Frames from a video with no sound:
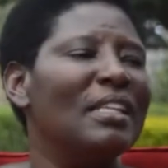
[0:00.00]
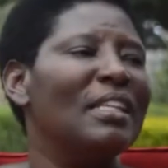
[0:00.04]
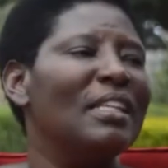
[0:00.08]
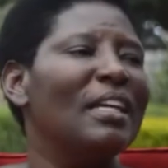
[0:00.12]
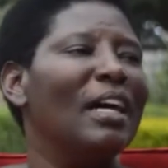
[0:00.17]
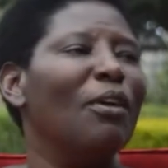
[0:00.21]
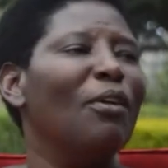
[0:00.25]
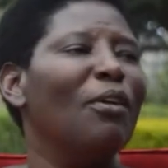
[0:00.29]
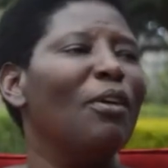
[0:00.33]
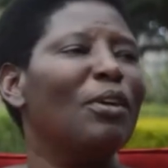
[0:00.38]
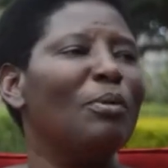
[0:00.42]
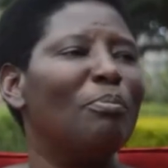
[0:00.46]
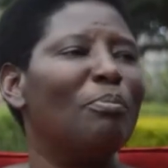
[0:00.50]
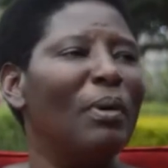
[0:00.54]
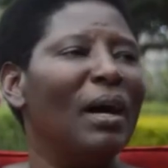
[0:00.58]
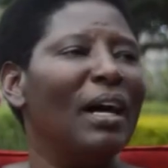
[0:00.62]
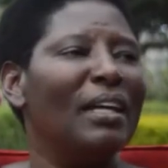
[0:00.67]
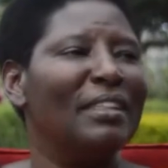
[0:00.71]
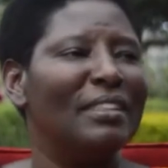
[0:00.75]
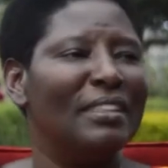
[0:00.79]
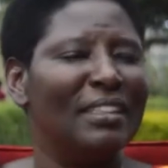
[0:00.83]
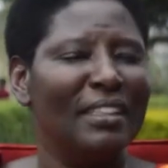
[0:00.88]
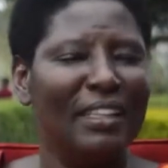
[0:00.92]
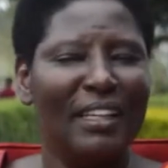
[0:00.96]
They are all
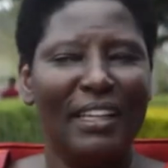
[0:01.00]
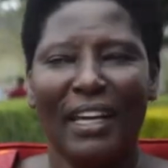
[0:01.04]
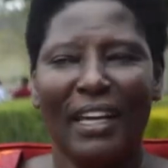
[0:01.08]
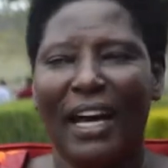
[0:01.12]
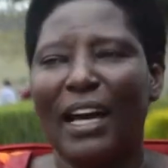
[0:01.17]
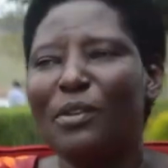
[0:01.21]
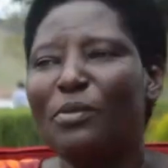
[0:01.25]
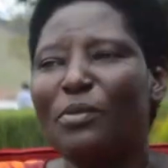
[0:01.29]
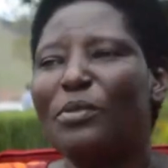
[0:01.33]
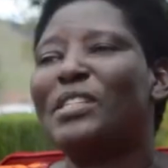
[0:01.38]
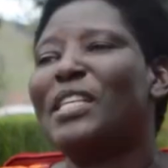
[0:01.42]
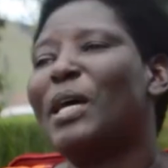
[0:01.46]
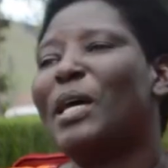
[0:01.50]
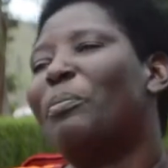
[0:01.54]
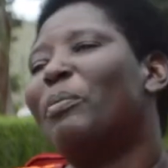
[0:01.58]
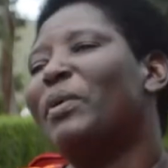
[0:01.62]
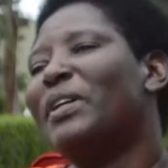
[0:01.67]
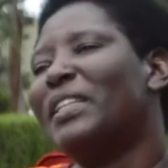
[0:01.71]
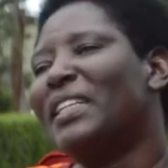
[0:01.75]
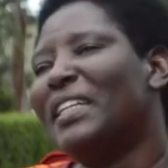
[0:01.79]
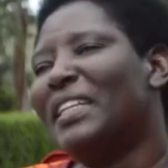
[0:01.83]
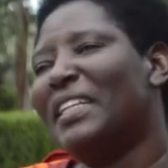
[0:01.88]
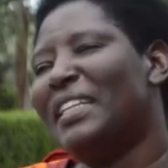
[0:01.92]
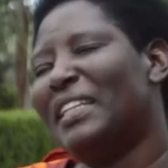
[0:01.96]
part. And we
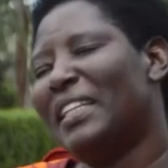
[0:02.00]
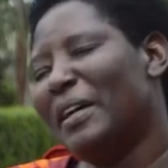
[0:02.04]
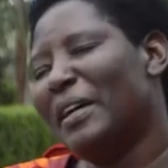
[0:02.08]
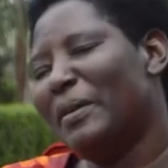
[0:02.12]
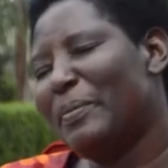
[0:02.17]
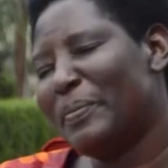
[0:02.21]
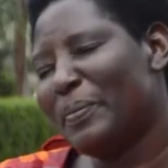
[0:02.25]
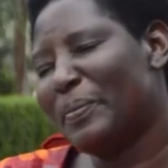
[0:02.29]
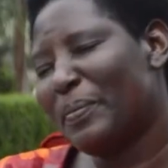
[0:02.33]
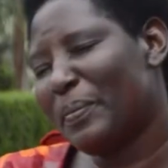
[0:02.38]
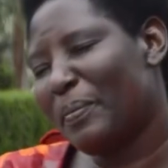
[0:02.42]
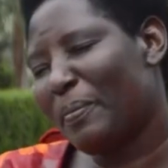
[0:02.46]
supported them.